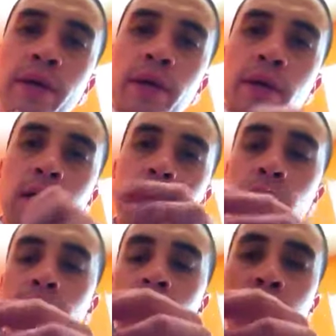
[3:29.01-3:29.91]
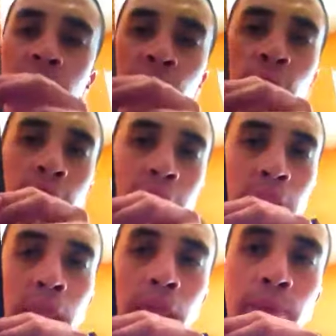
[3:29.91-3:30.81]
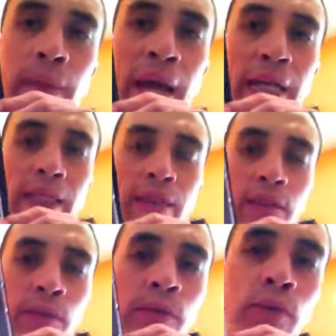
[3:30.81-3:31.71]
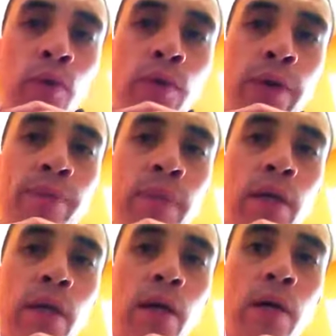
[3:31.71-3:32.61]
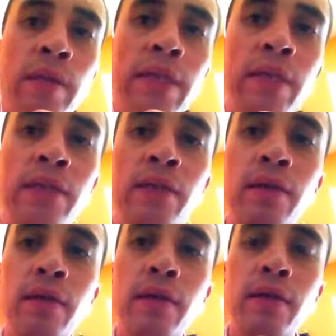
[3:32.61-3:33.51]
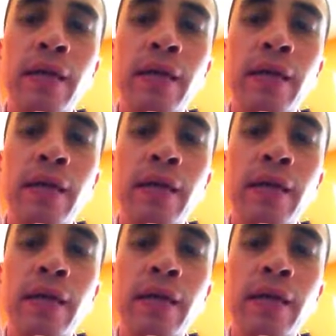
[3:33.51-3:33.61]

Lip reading: But if you look at the package or the toy, it does look...